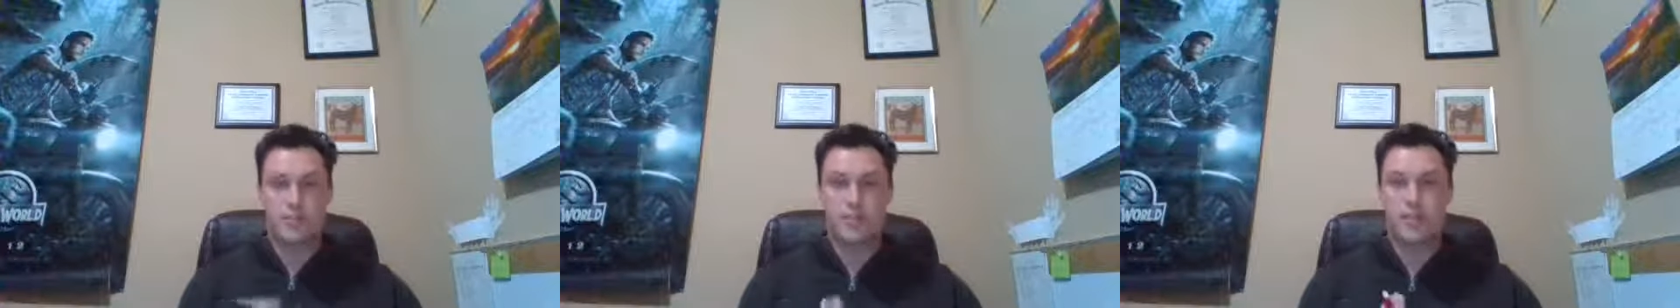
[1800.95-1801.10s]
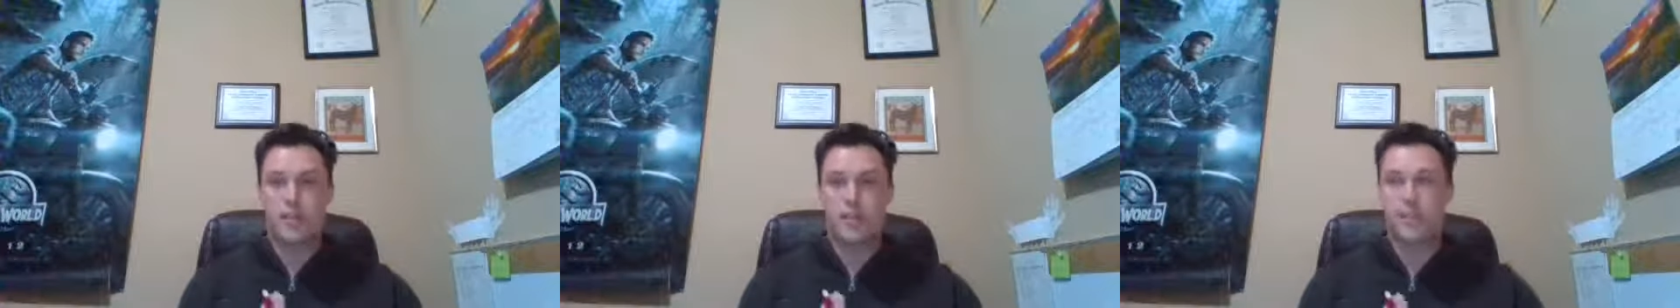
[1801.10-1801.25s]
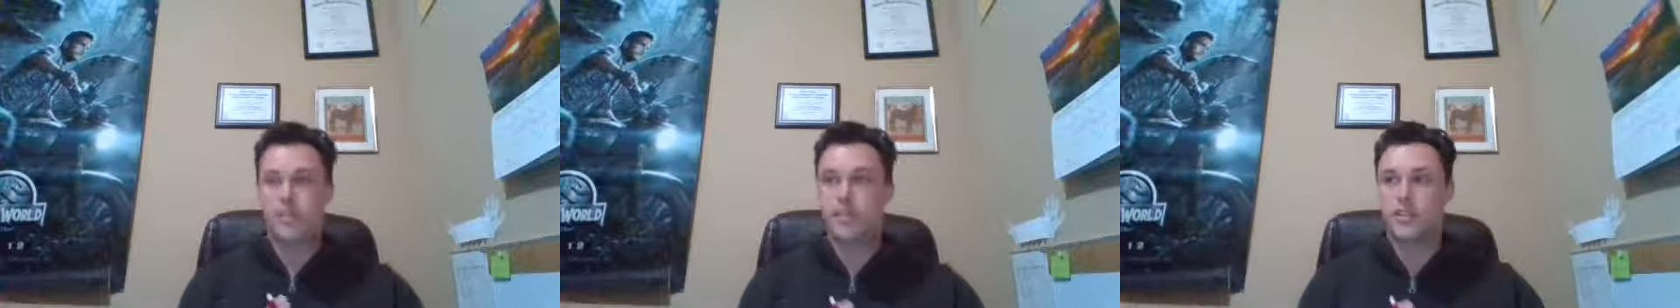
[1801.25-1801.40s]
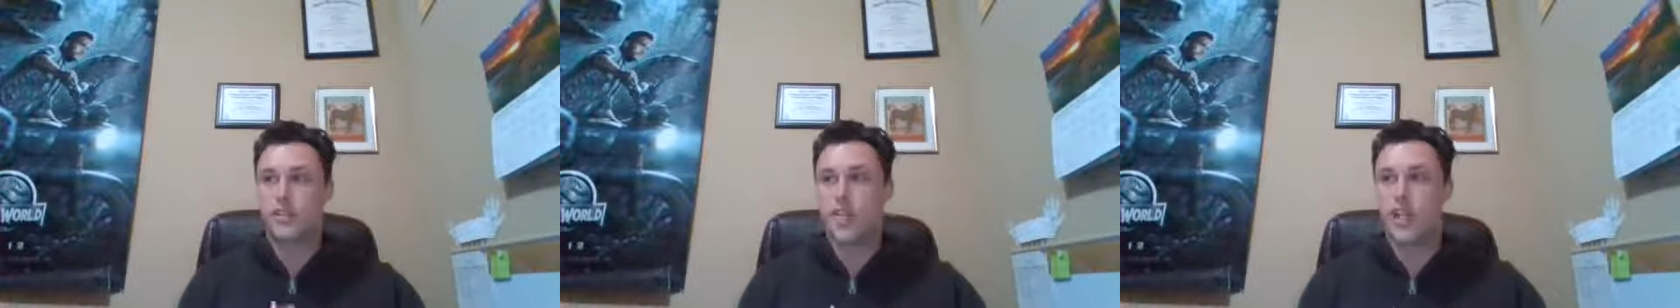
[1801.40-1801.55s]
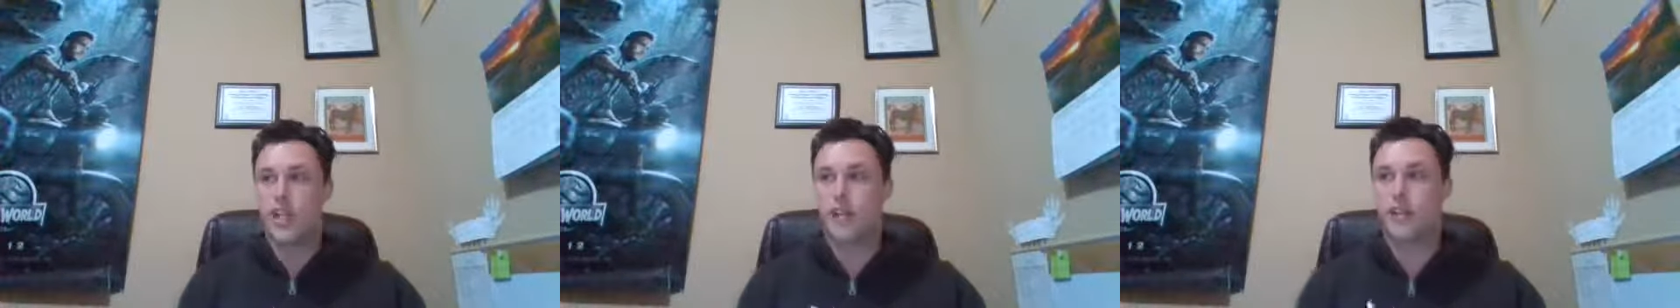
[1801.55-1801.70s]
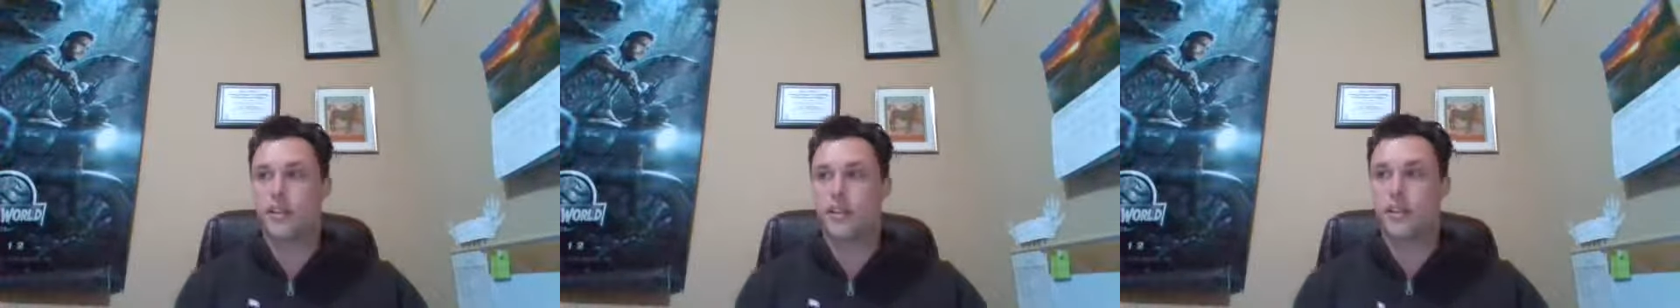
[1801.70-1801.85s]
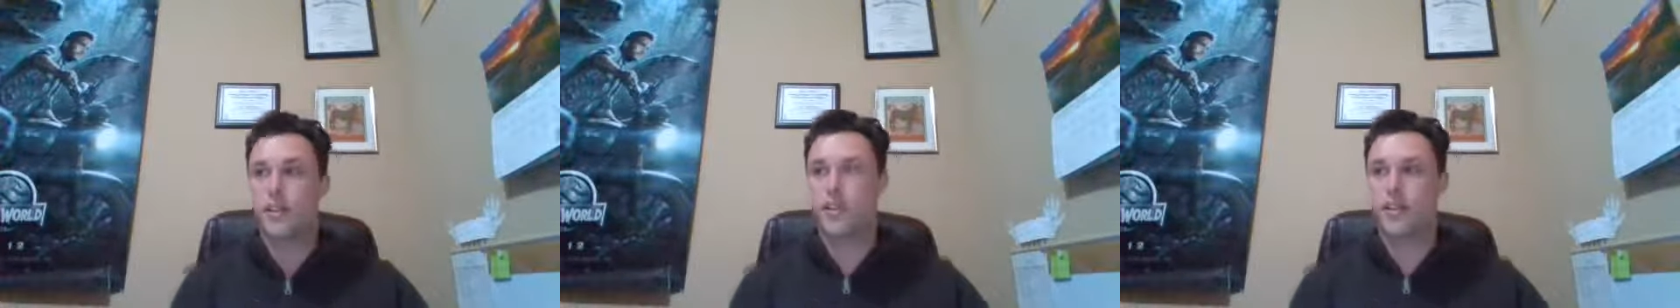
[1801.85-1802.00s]
I'm going to
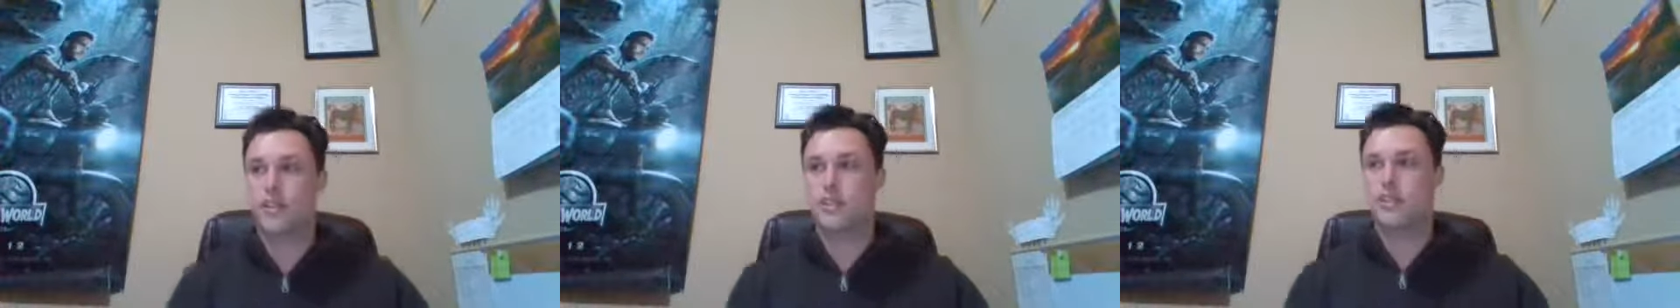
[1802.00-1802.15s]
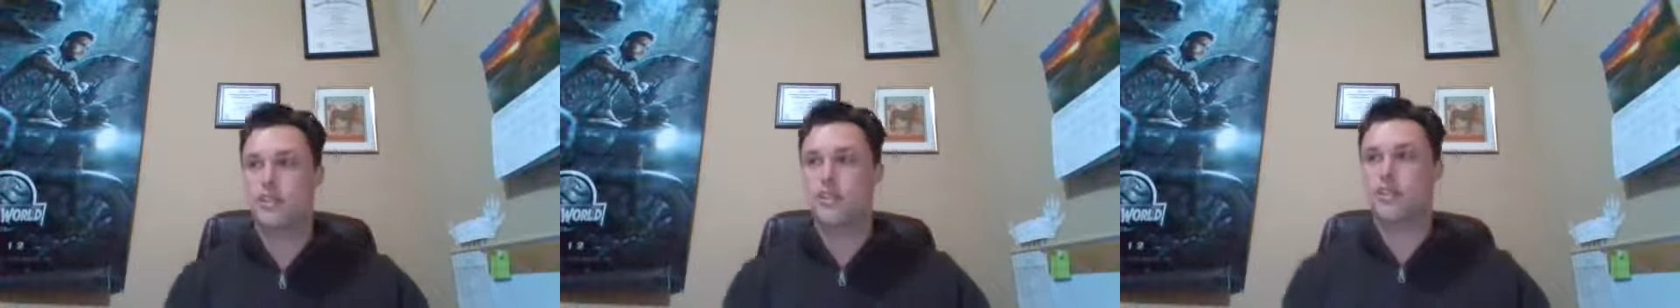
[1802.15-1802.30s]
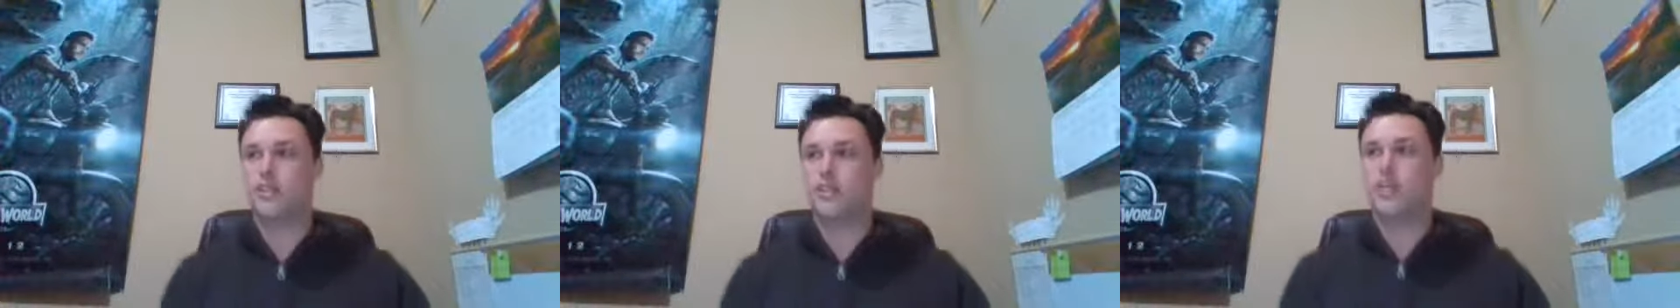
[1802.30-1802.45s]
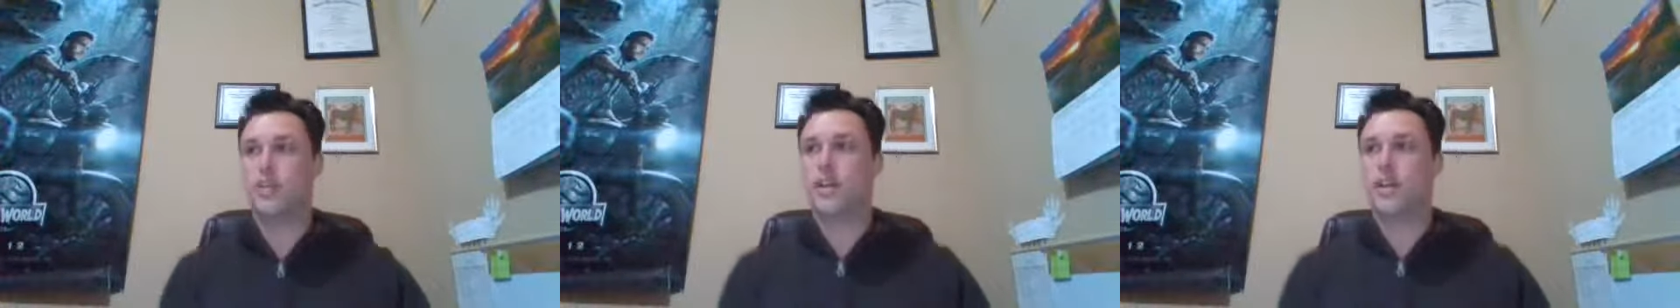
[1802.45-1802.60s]
check these real